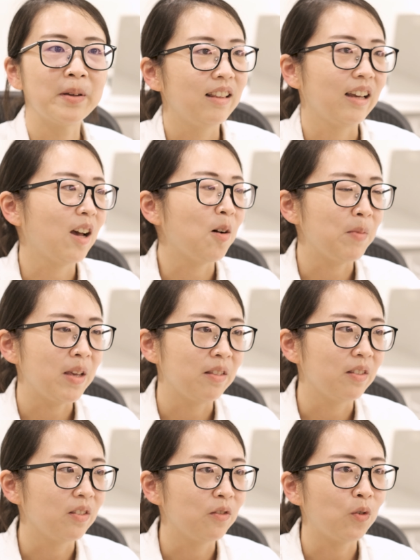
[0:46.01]
They come
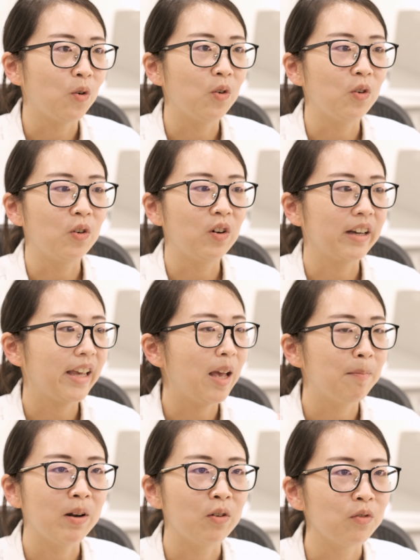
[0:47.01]
in for a
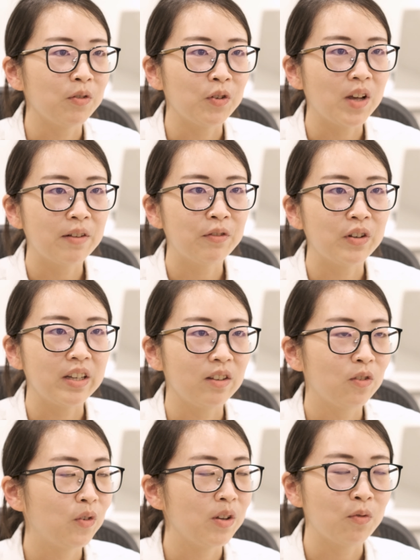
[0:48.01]
care plan review every
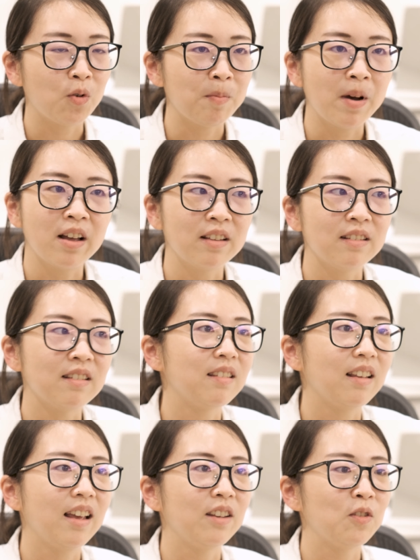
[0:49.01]
3-4 months,
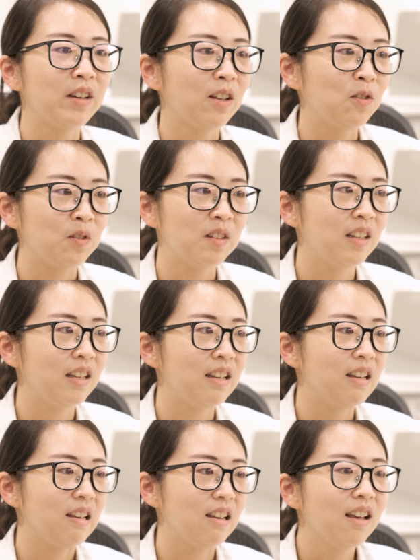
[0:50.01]
and you get to
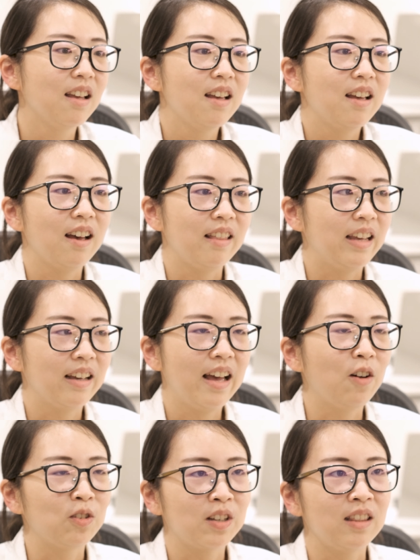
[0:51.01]
see their
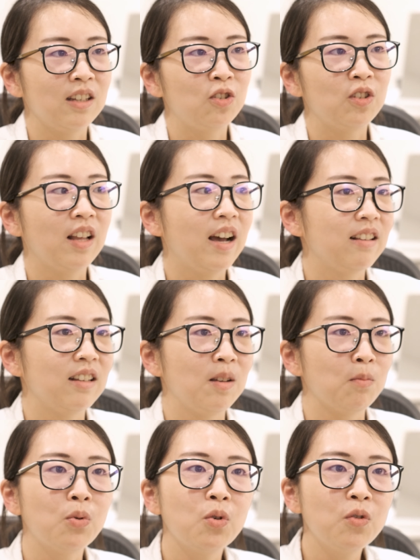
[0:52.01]
health condition either
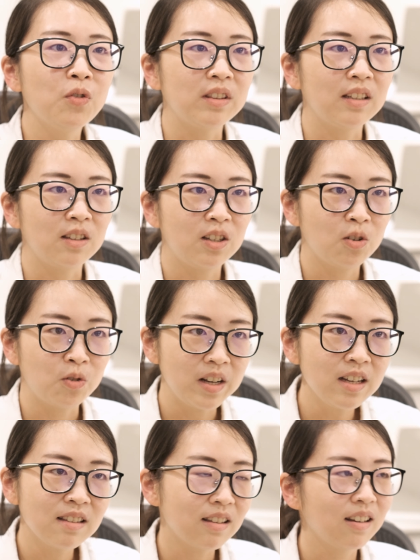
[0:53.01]
improve or
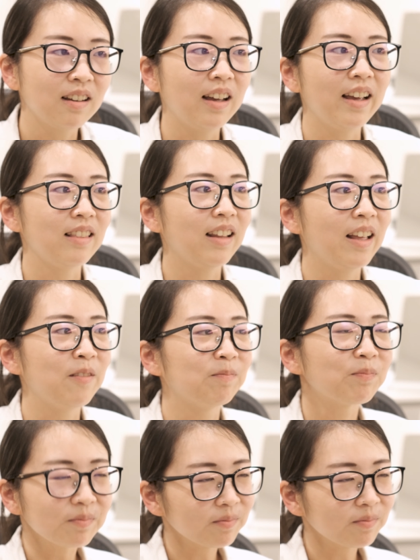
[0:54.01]
deteriorate. And then